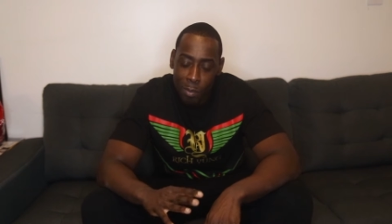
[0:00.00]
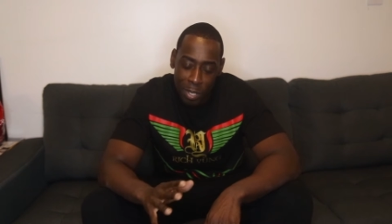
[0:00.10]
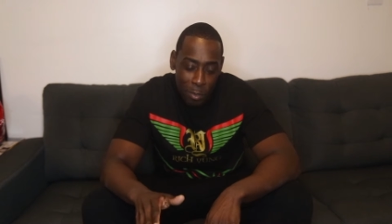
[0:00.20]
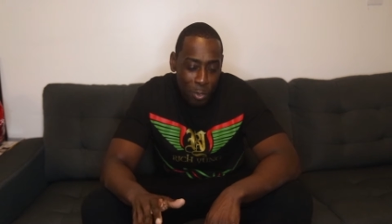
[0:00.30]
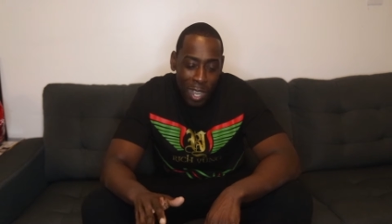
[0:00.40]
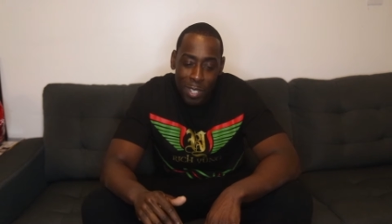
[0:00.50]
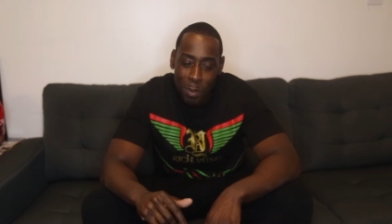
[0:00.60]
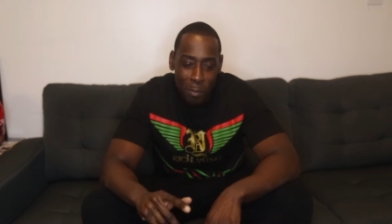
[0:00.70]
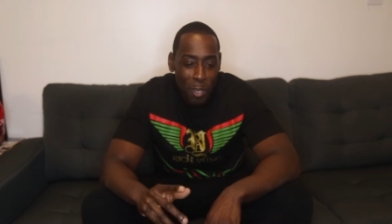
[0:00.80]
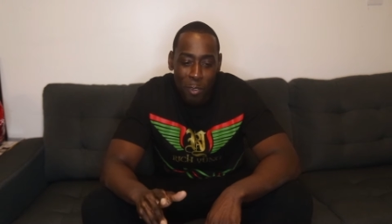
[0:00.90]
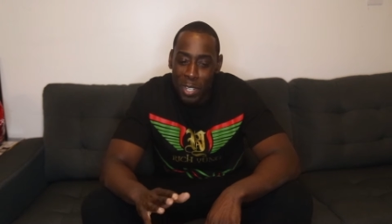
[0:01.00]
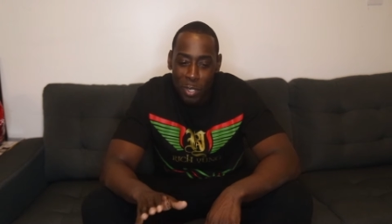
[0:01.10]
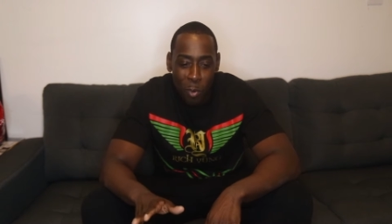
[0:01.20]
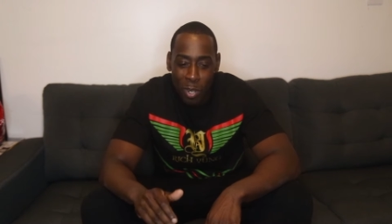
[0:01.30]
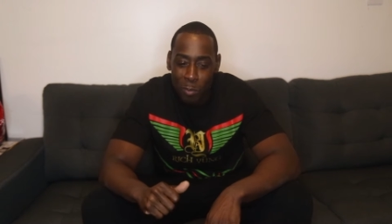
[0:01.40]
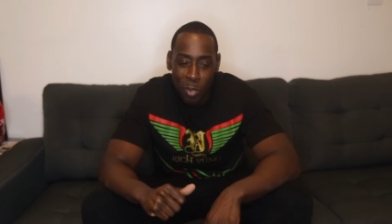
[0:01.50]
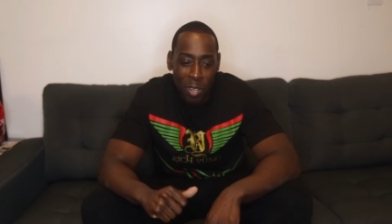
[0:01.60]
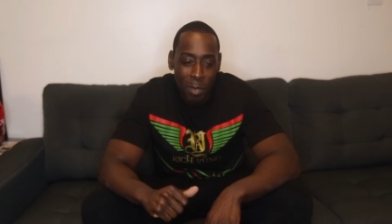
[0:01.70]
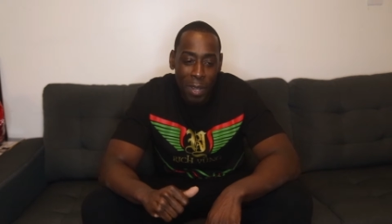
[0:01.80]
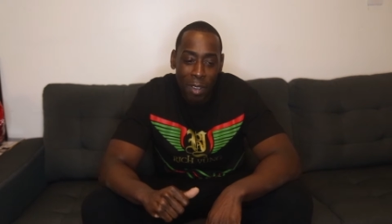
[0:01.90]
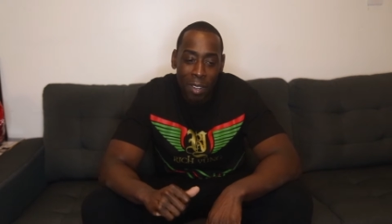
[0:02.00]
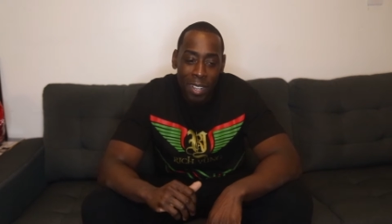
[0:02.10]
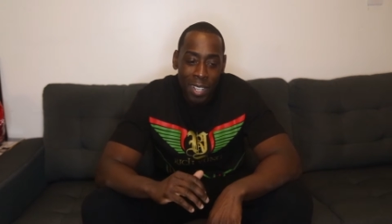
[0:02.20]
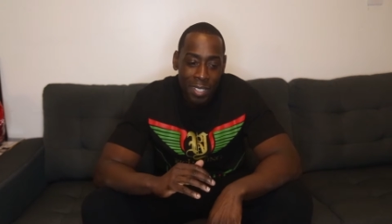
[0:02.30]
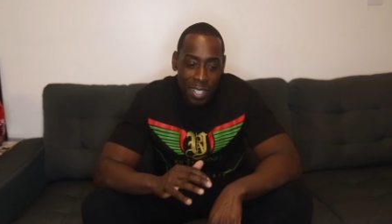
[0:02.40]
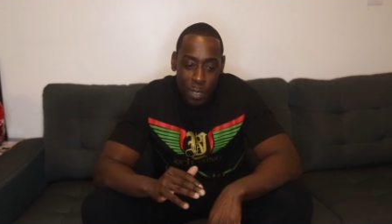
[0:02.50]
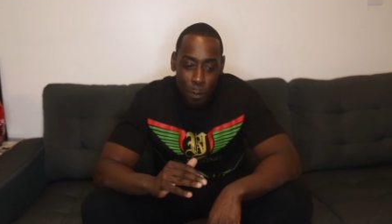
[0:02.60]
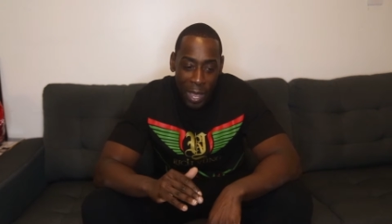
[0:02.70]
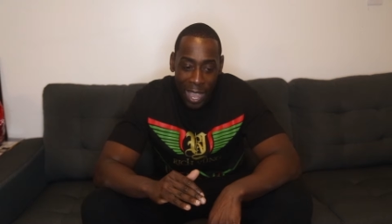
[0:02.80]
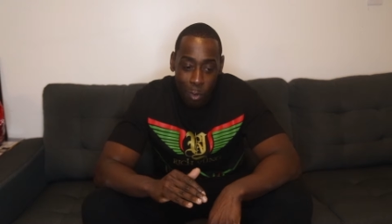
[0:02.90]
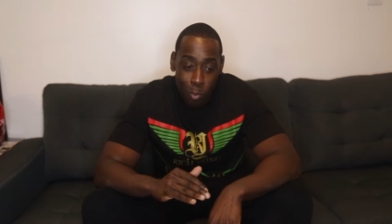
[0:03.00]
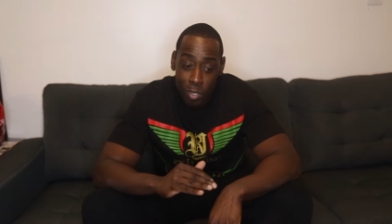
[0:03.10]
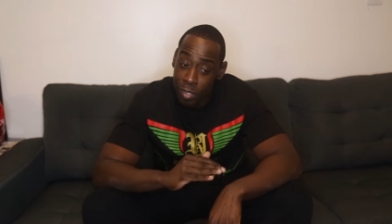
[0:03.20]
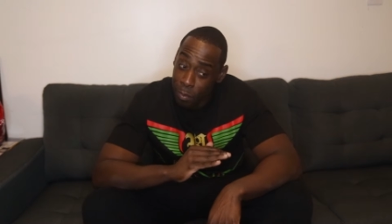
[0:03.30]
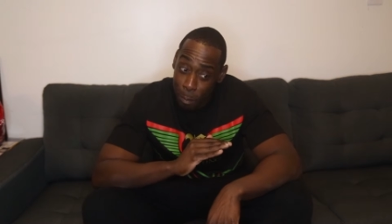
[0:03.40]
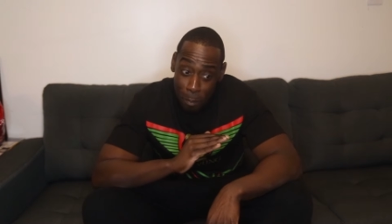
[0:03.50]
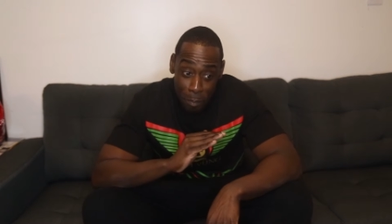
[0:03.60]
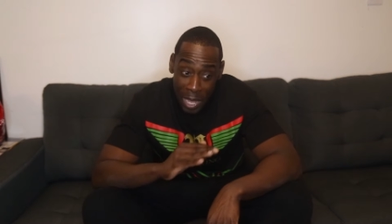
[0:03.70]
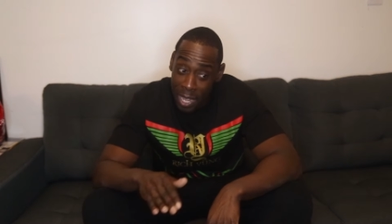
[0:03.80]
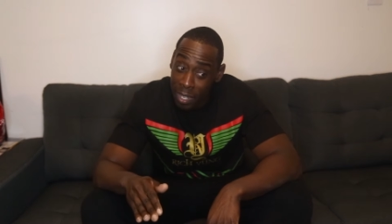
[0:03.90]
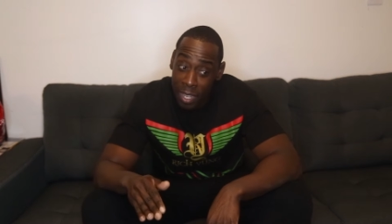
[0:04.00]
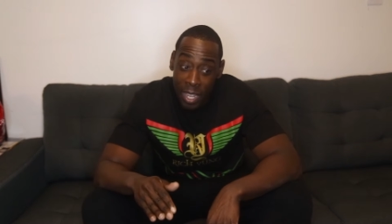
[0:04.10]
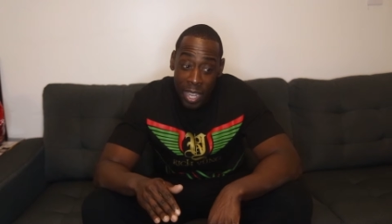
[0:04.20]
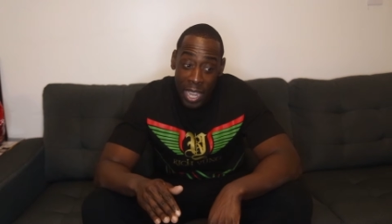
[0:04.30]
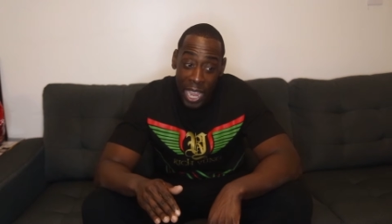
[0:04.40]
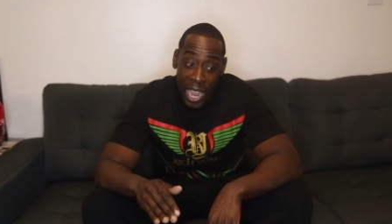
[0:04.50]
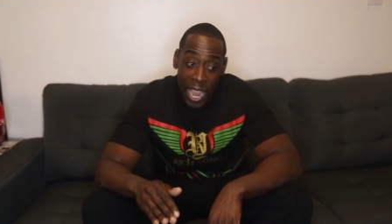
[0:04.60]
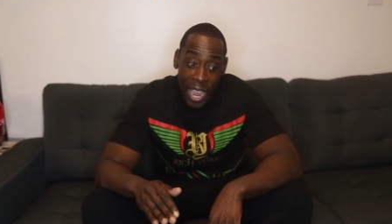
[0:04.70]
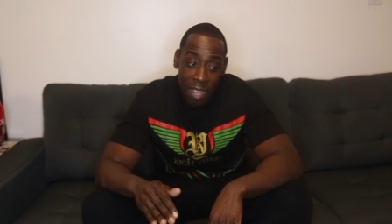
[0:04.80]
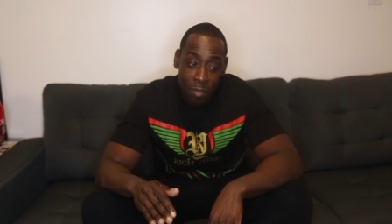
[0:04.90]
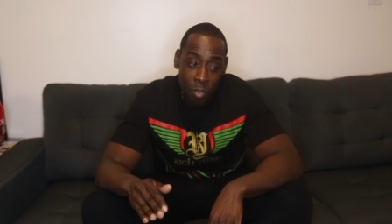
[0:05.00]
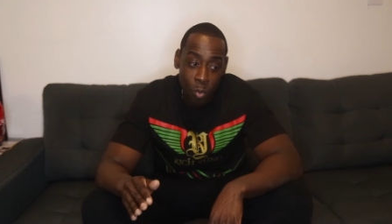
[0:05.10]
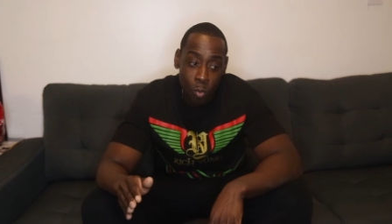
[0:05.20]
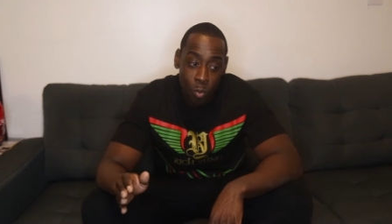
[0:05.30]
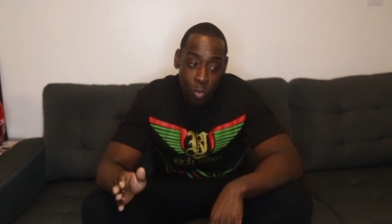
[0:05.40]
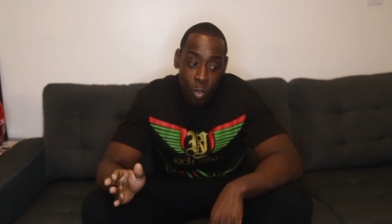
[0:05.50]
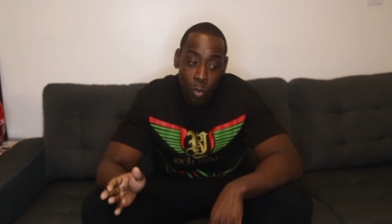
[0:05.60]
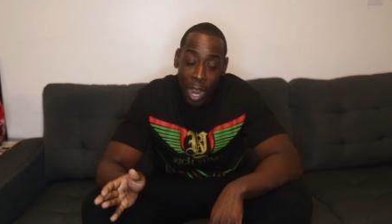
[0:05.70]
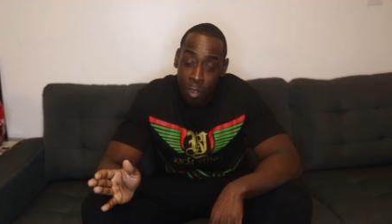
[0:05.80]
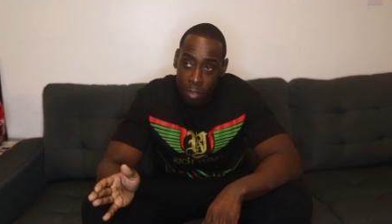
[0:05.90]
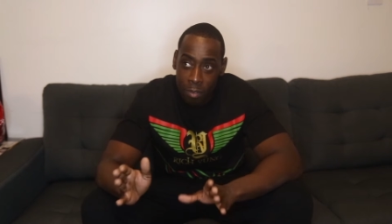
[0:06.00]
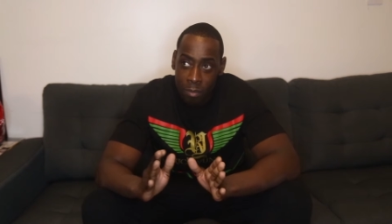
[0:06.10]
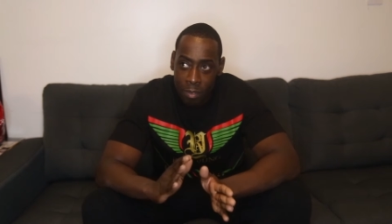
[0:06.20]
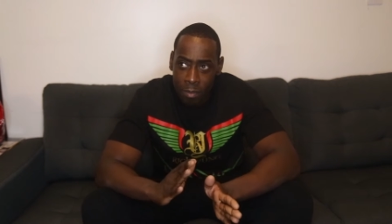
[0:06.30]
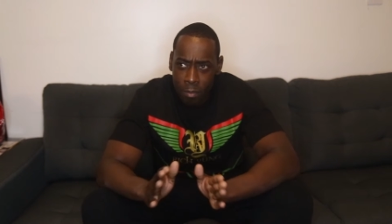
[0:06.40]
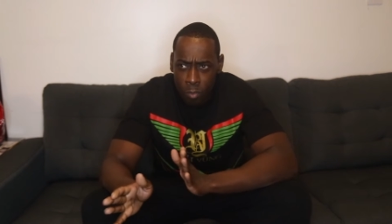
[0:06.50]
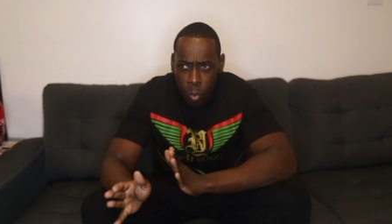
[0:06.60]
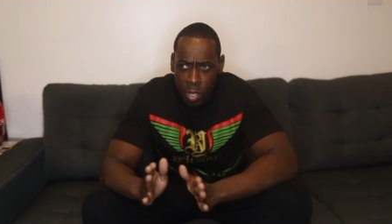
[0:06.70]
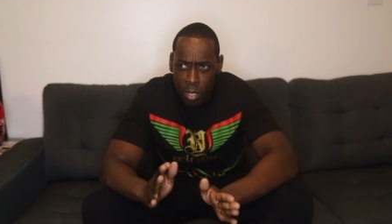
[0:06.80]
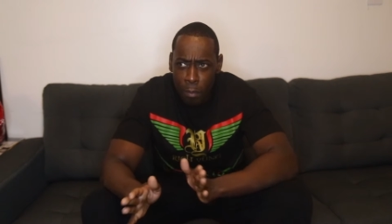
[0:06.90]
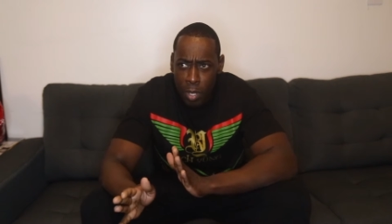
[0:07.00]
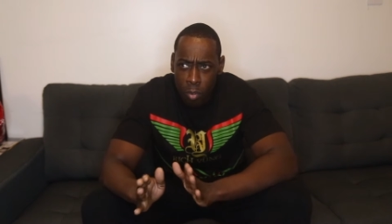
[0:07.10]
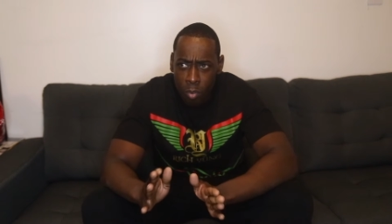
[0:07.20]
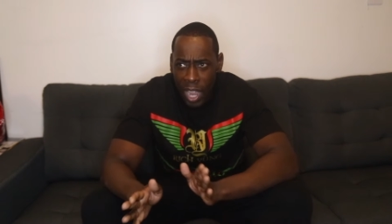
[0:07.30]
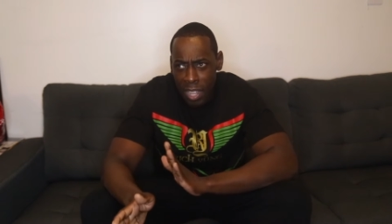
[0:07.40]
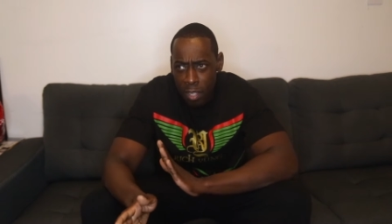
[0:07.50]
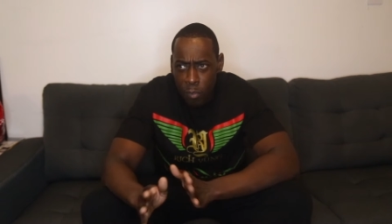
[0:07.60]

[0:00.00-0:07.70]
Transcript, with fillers: some of you guys probably already know what I'm talking about. This pack was big, and towards the middle